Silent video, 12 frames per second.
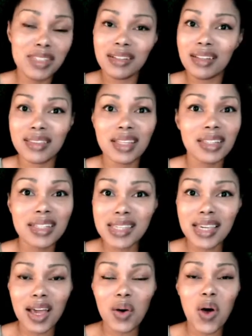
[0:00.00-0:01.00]
The list
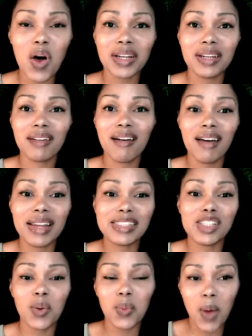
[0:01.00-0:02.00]
can go on and on as
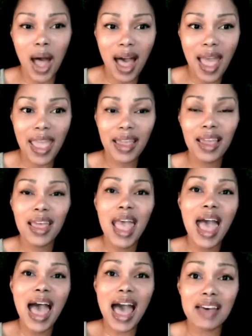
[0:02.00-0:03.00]
to why
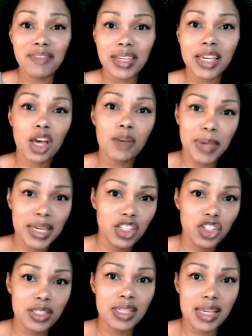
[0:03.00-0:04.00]
having a pitch
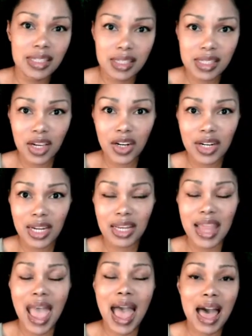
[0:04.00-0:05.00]
is necessary, and
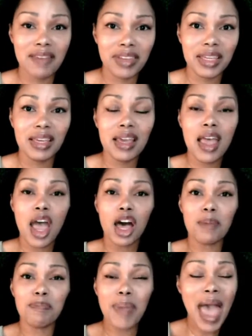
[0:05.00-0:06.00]
having
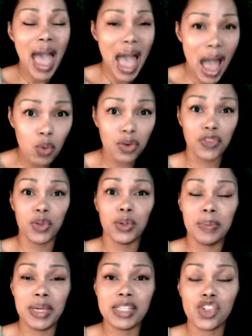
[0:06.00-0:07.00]
a powerful
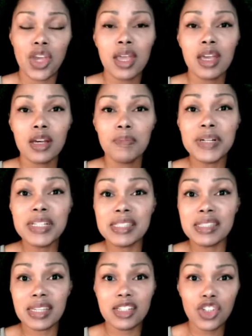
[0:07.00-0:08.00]
pitch
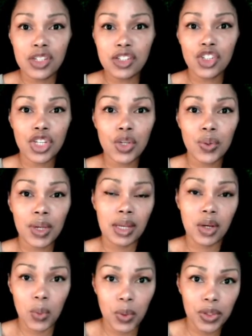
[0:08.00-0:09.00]
positions you in
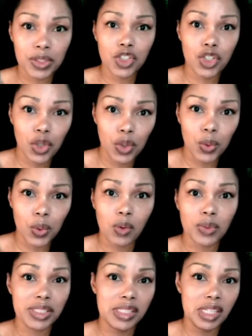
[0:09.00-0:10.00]
order to
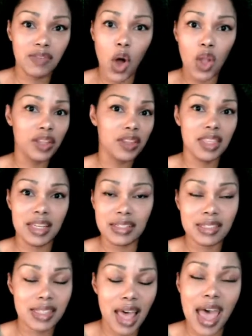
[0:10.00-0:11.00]
receive all of the
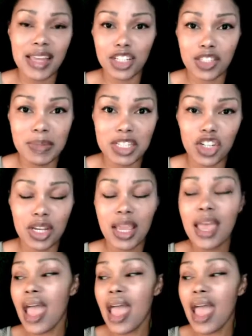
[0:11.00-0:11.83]
things that I just mentioned.